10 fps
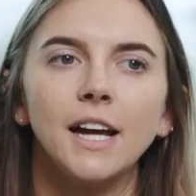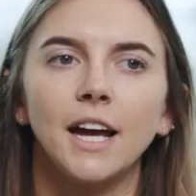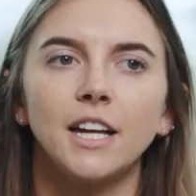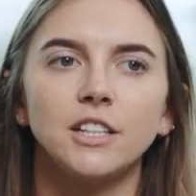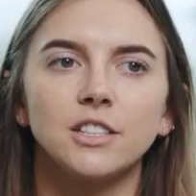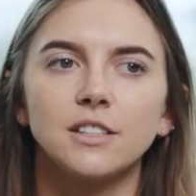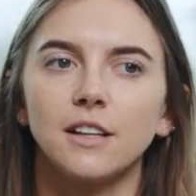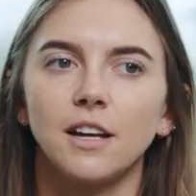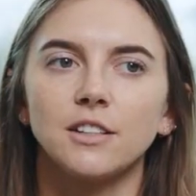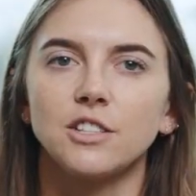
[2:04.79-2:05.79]
And just
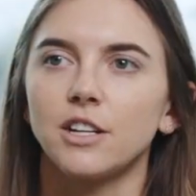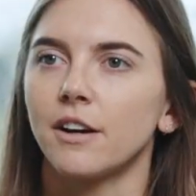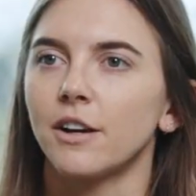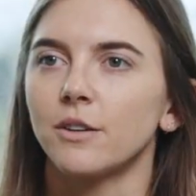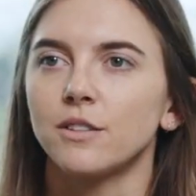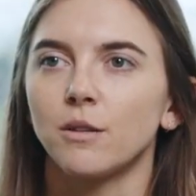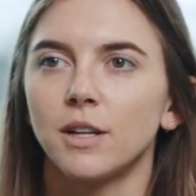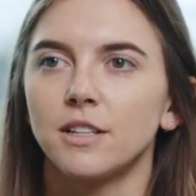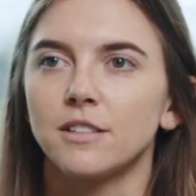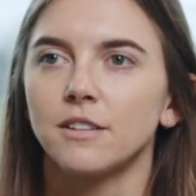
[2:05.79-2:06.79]
last year, I also
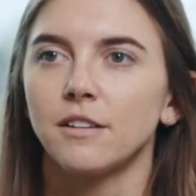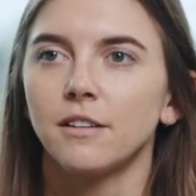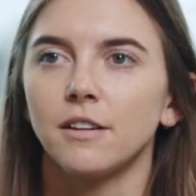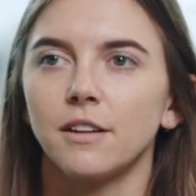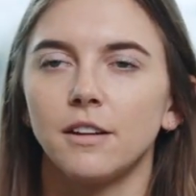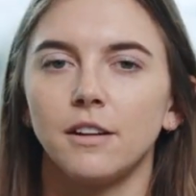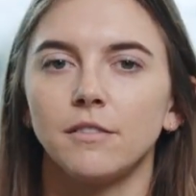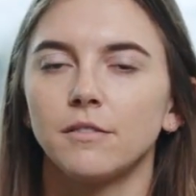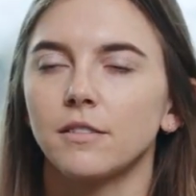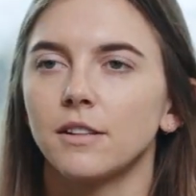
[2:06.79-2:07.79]
went to
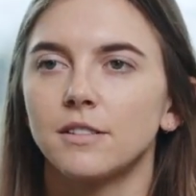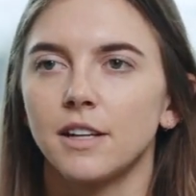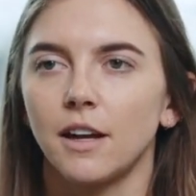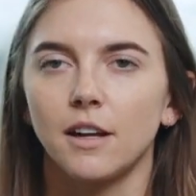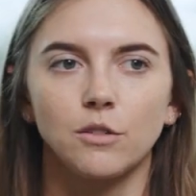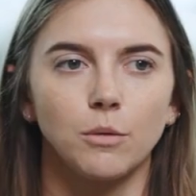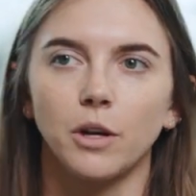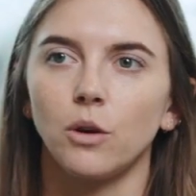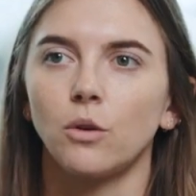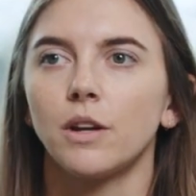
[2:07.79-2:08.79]
on
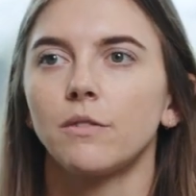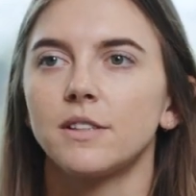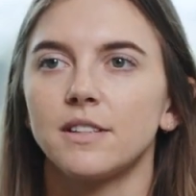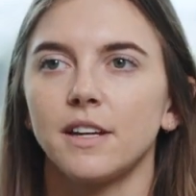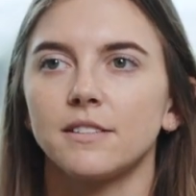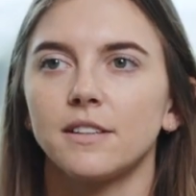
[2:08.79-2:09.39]
my audit for CS